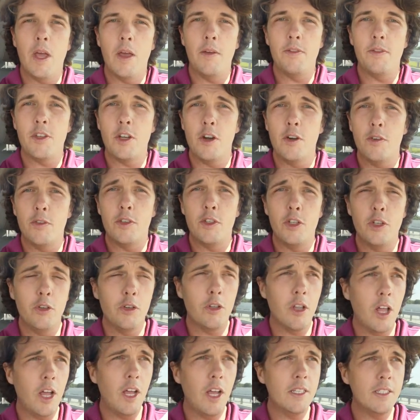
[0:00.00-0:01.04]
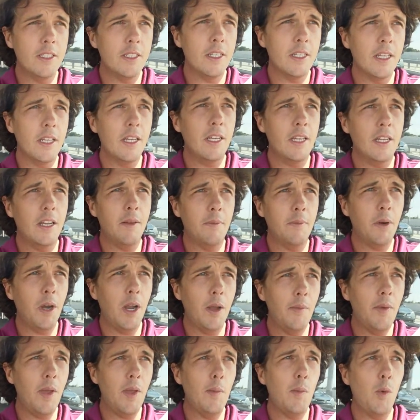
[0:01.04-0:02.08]
I've served two clients today, and I
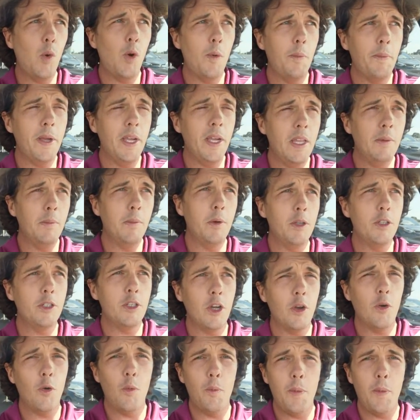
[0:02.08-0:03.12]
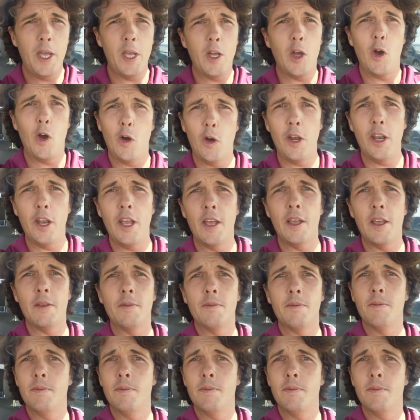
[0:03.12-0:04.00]
probably made more money than most y'all will make all day.